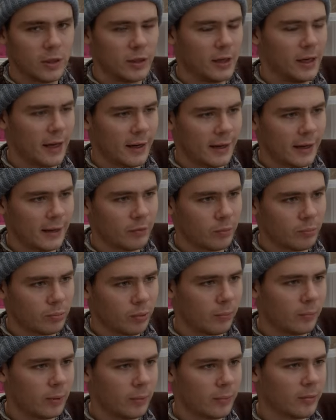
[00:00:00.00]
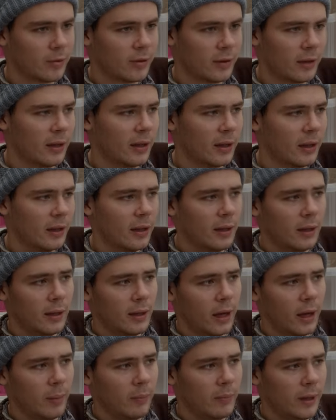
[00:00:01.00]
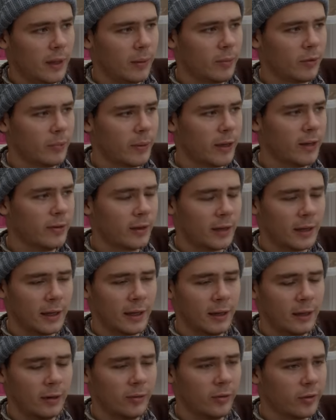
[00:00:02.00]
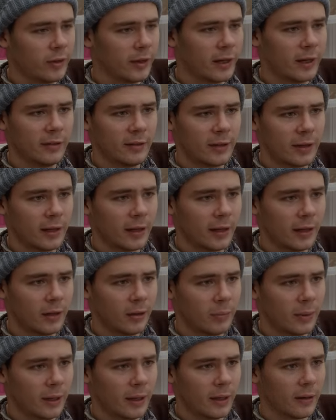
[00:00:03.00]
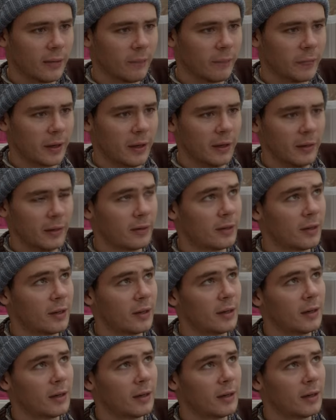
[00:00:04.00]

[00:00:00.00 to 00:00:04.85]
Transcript: she had liver problems. And he was basically hallucinating a little bit, and